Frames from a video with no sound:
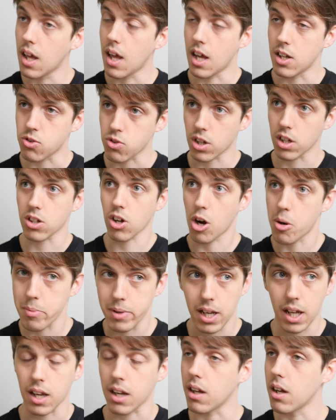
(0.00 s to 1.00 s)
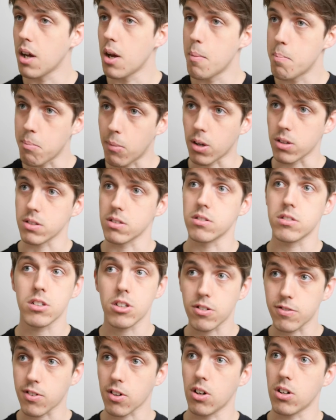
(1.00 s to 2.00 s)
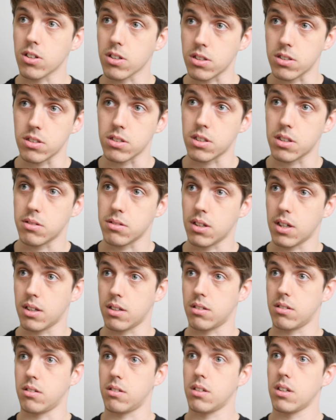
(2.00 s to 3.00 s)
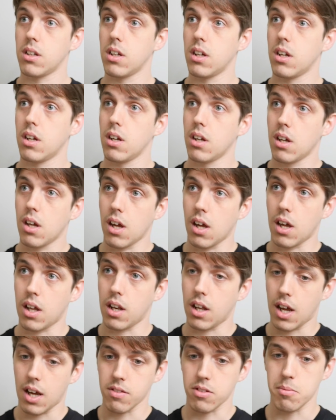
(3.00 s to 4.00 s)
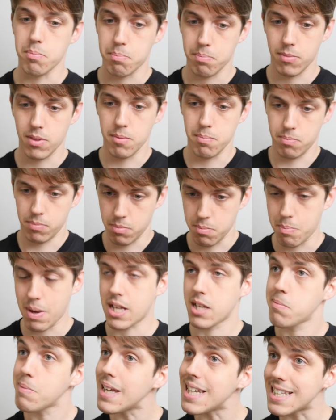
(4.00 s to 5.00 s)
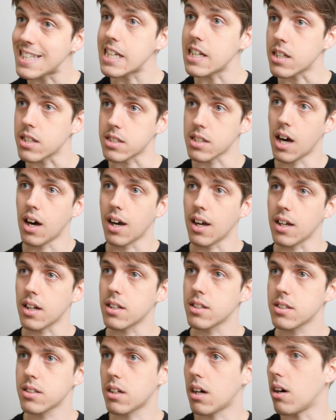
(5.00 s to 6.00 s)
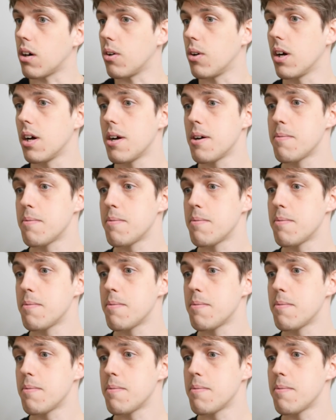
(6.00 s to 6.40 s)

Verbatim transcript: We're trying to accommodate modders and overclockers and have the best PC design. So